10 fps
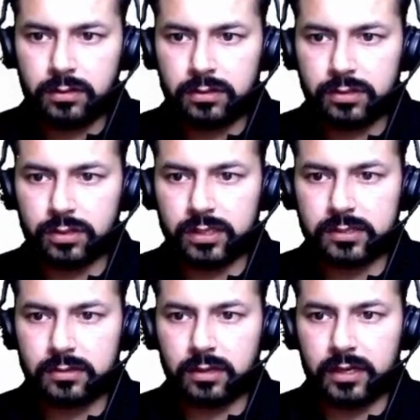So this
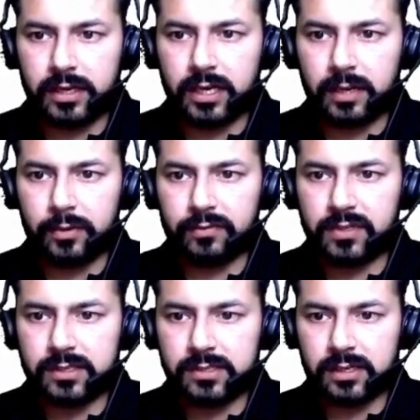data type of
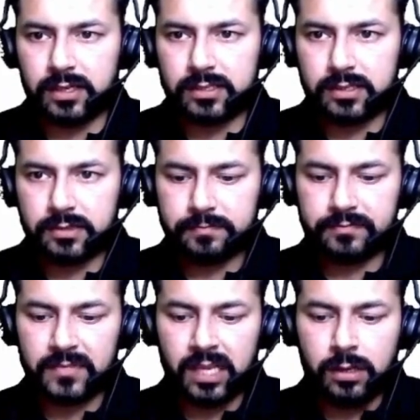this is list.
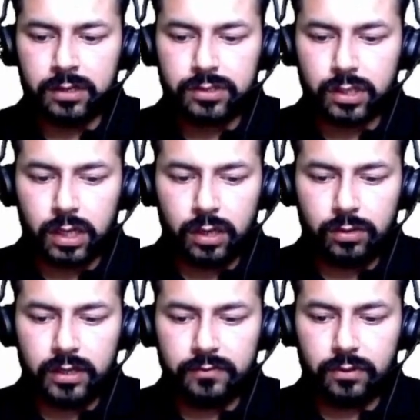So now
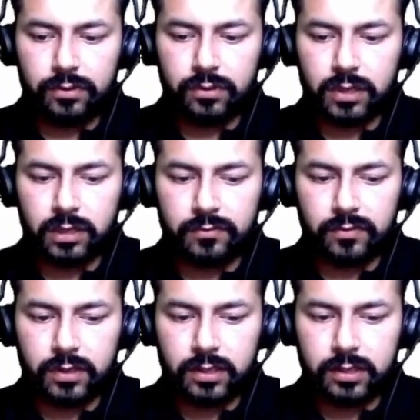I want to
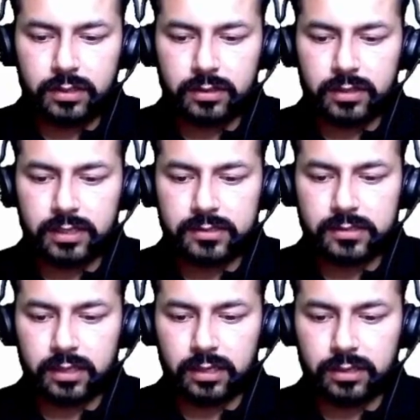convert this
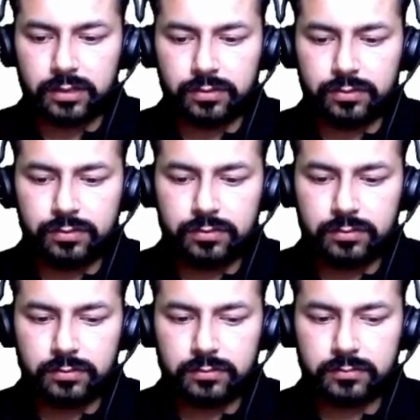into,
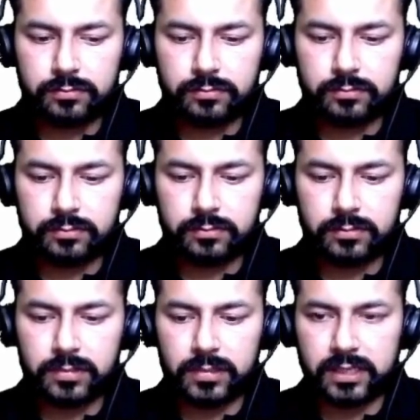
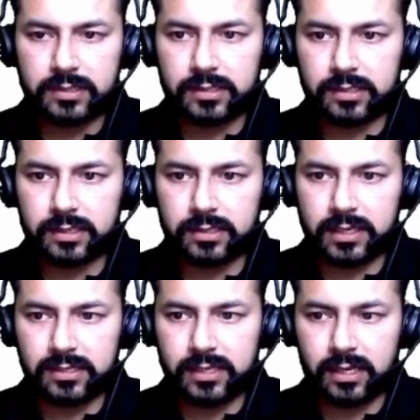
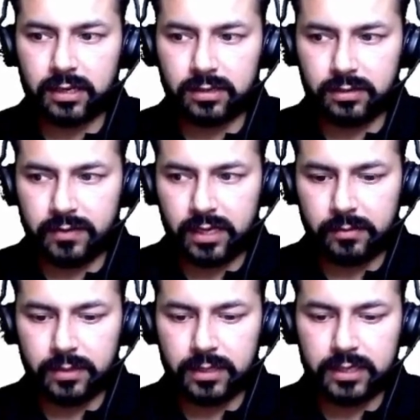let's check another
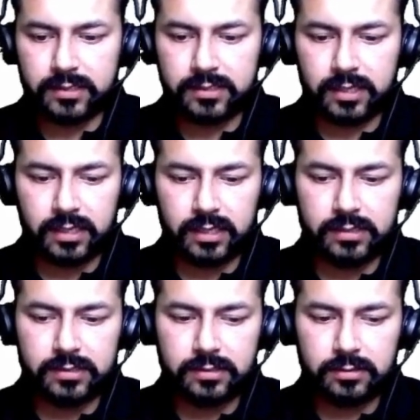variable, that
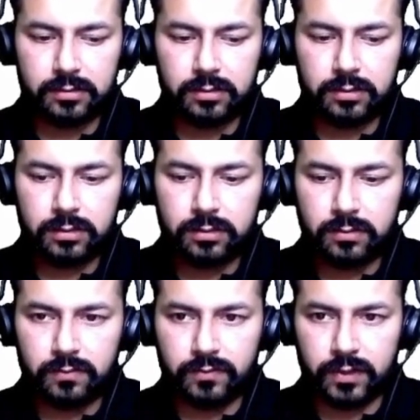series
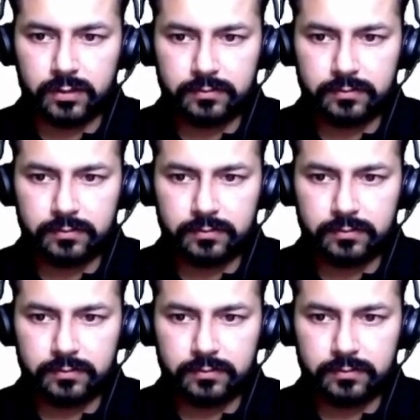1.